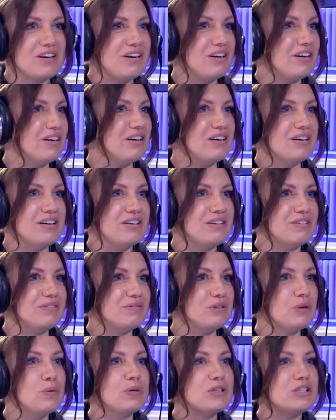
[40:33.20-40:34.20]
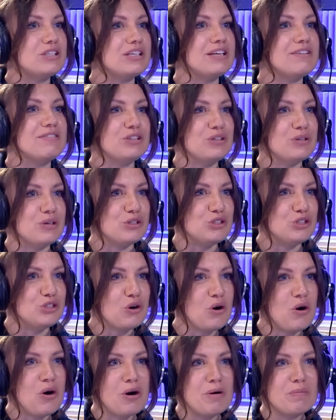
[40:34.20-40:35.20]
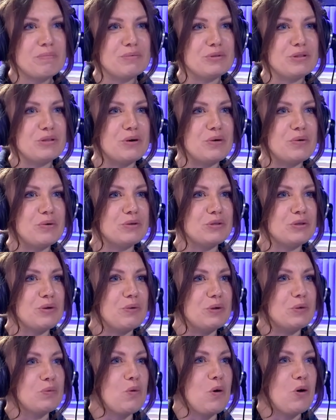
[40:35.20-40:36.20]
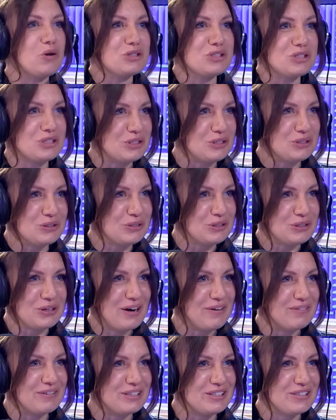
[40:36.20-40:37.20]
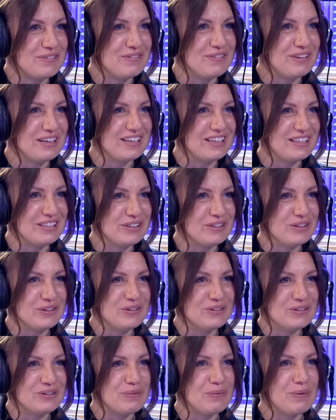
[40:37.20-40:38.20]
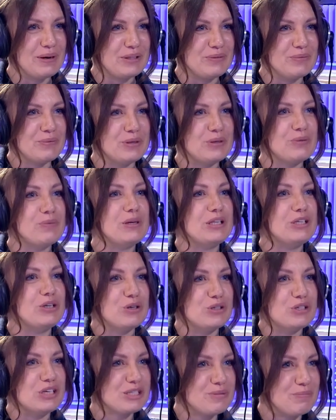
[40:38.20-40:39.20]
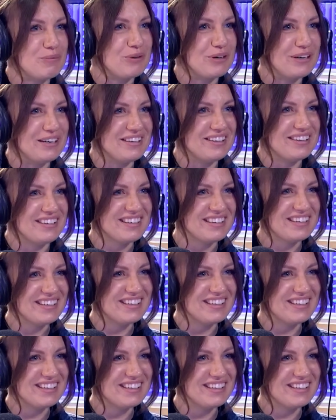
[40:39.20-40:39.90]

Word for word: no one is giving you a job, no one wants you, you have this feeling, you know, when you're desperate.